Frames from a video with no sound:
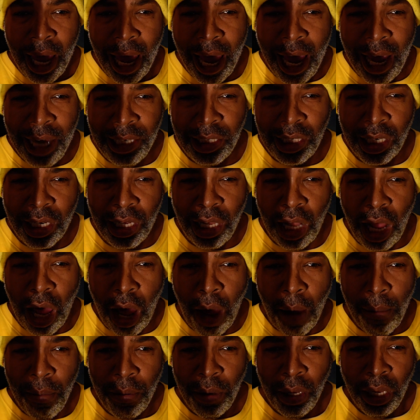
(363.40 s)
Ace of
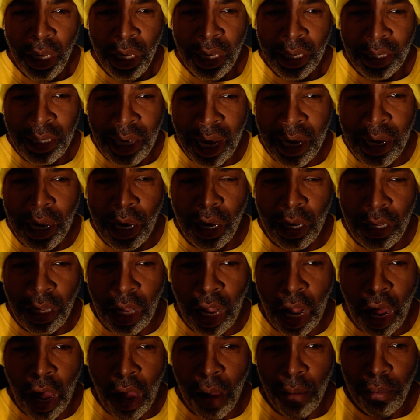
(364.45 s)
club, king of
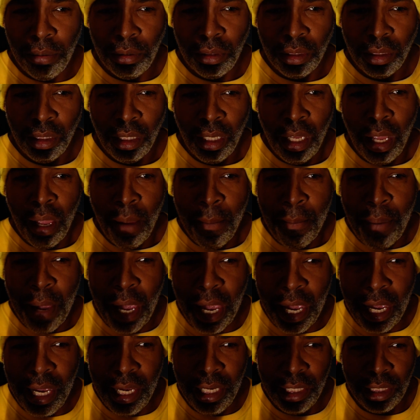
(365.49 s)
clubs.
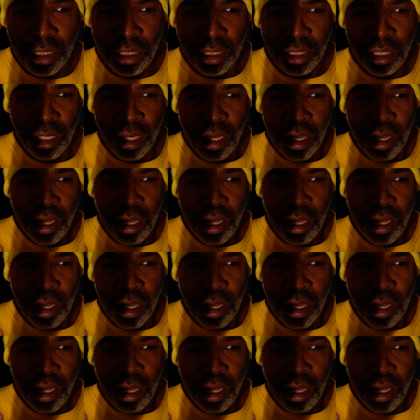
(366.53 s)
Peace,